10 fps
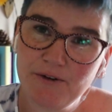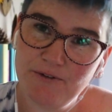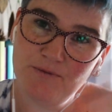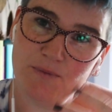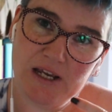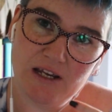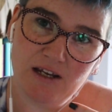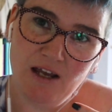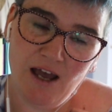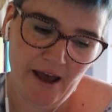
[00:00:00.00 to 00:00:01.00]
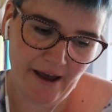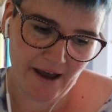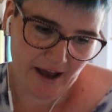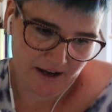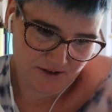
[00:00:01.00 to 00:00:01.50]
of me
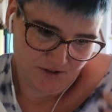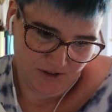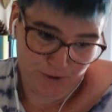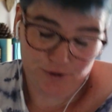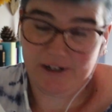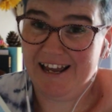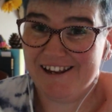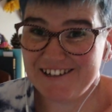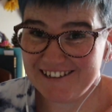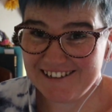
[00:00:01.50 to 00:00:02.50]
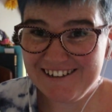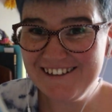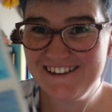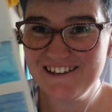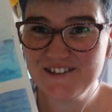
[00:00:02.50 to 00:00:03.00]
actually creating
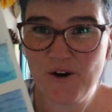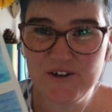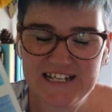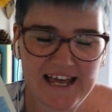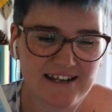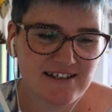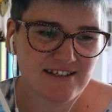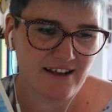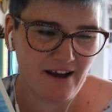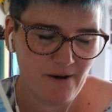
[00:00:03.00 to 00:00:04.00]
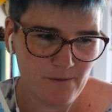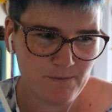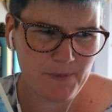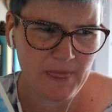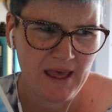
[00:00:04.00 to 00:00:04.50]
this content,
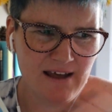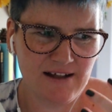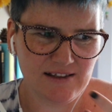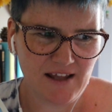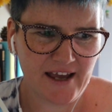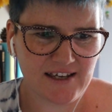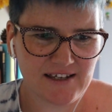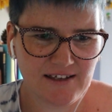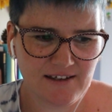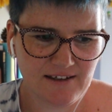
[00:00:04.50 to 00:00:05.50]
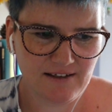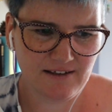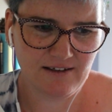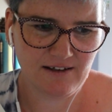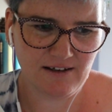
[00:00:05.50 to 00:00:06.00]
like
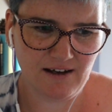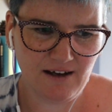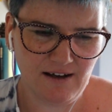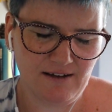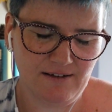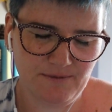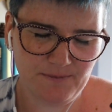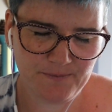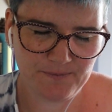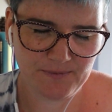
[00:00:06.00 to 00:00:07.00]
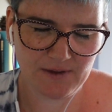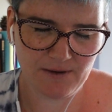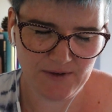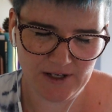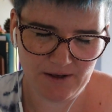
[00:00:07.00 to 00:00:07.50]

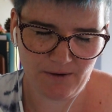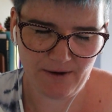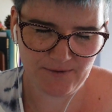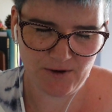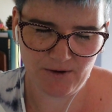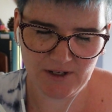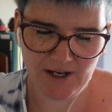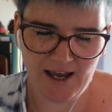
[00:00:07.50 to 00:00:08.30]
the video I've got